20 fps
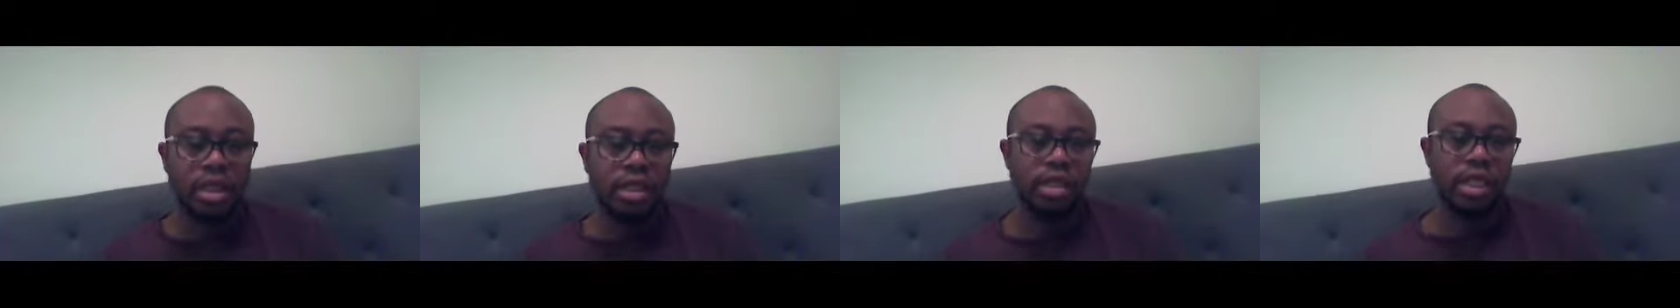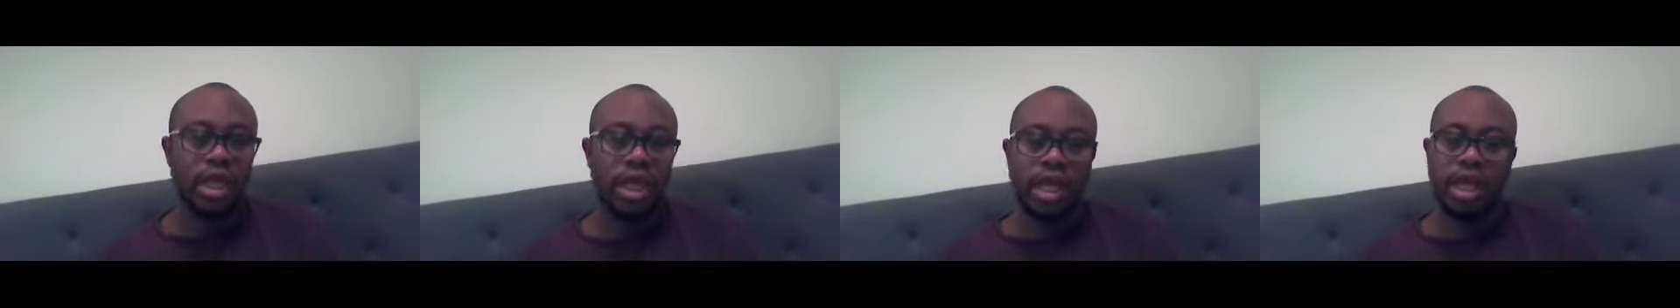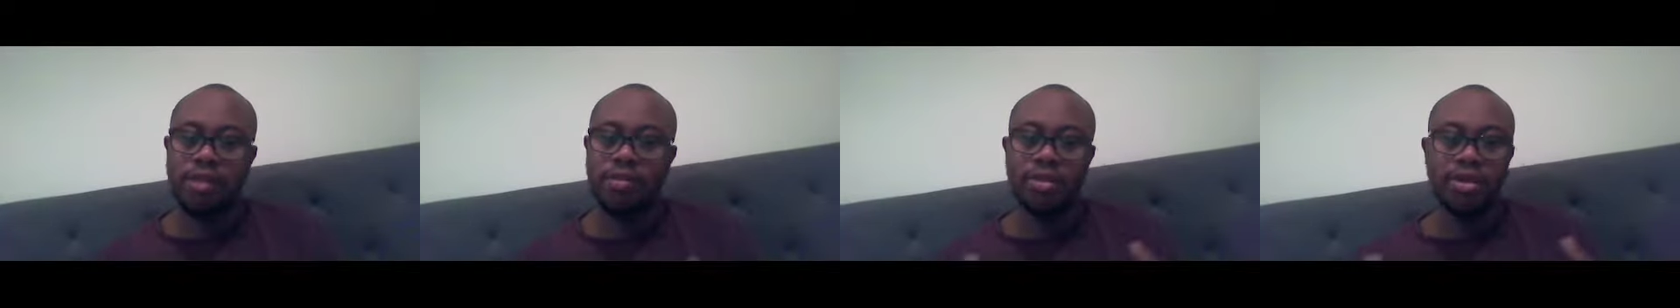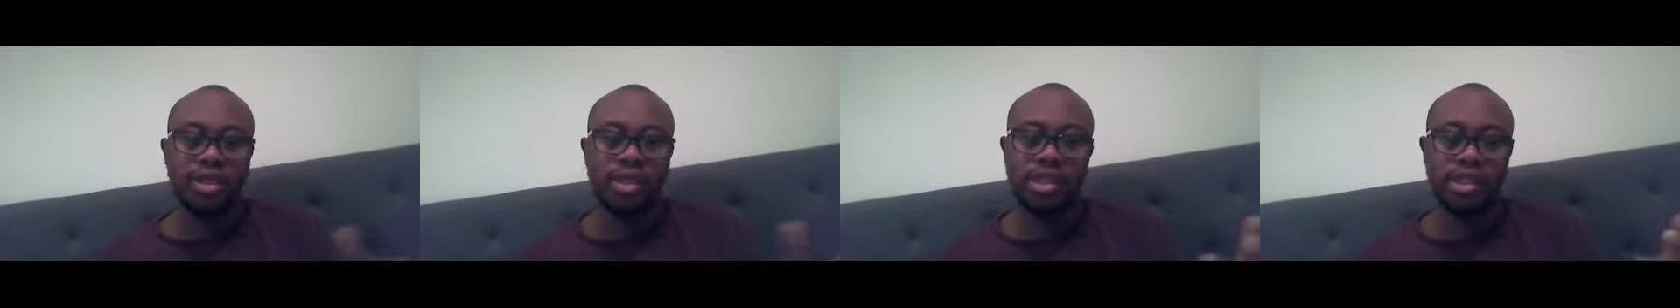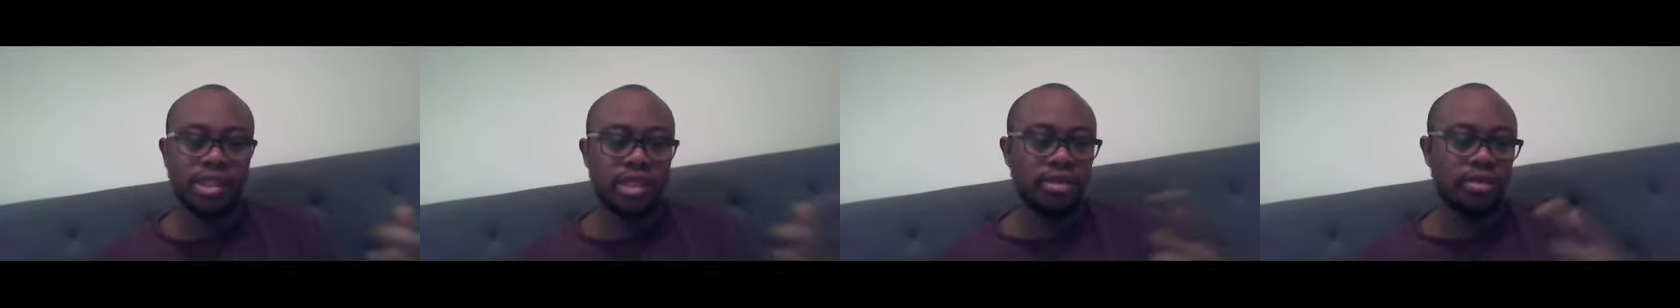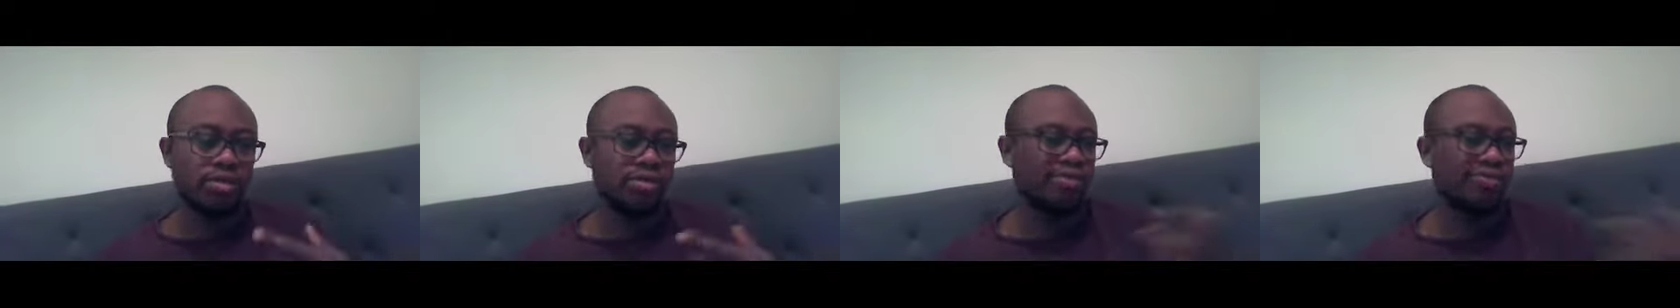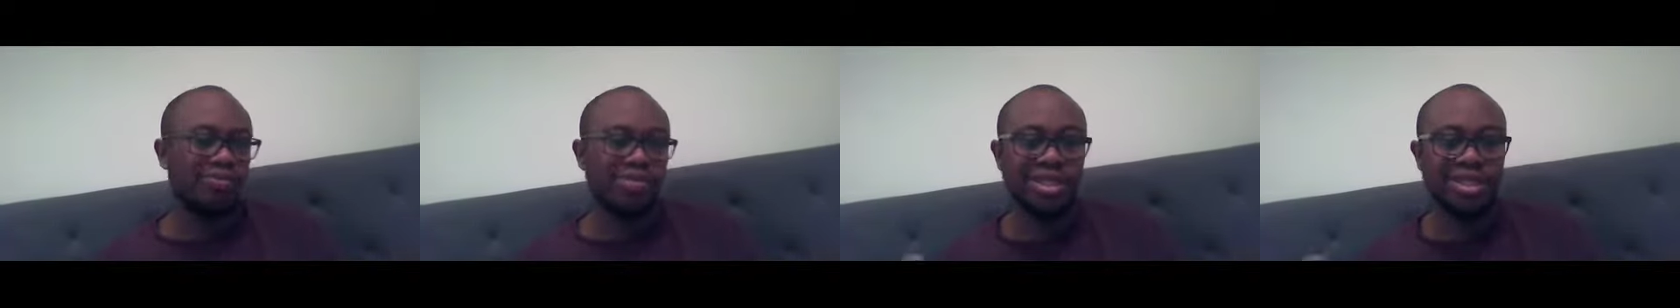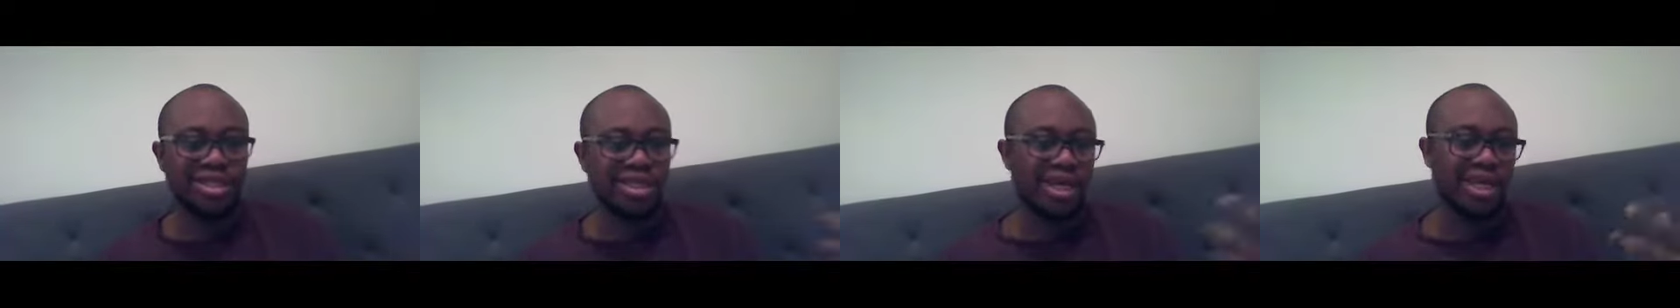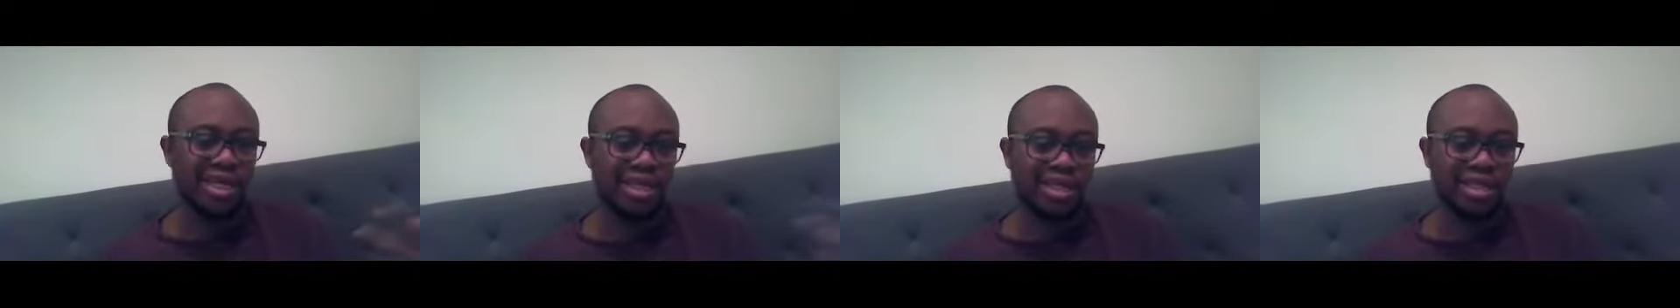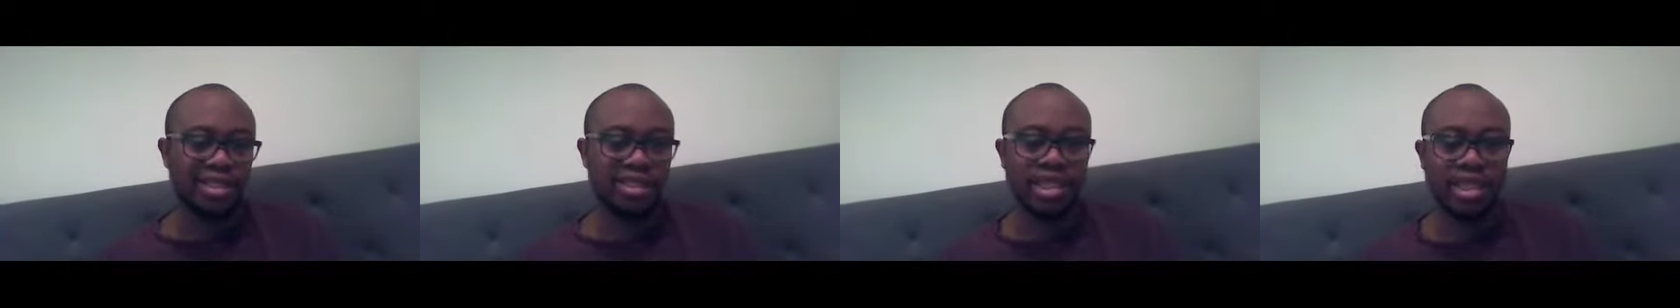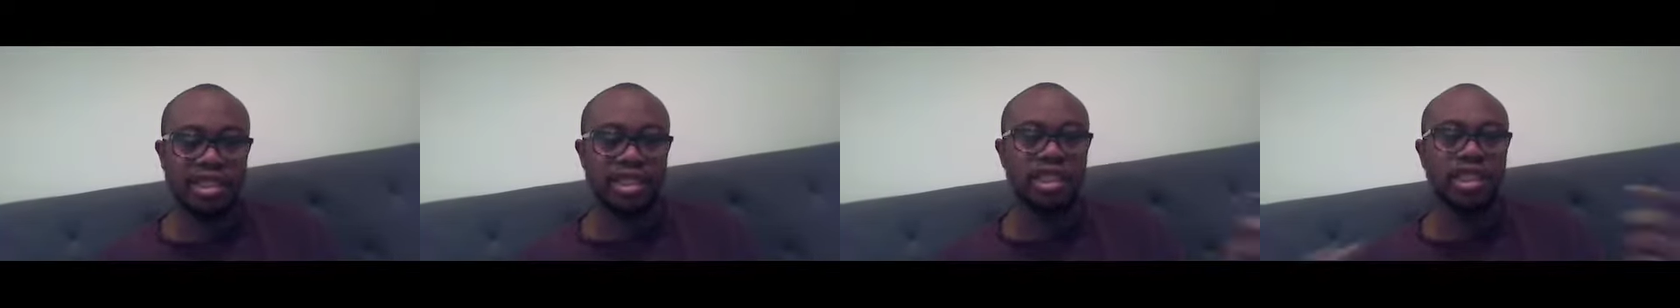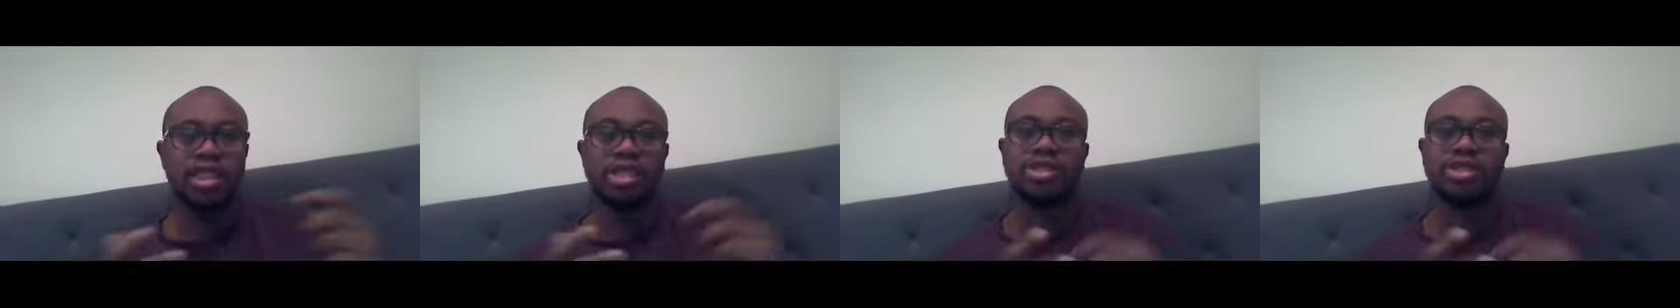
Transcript: the NMON is still basically the same thing.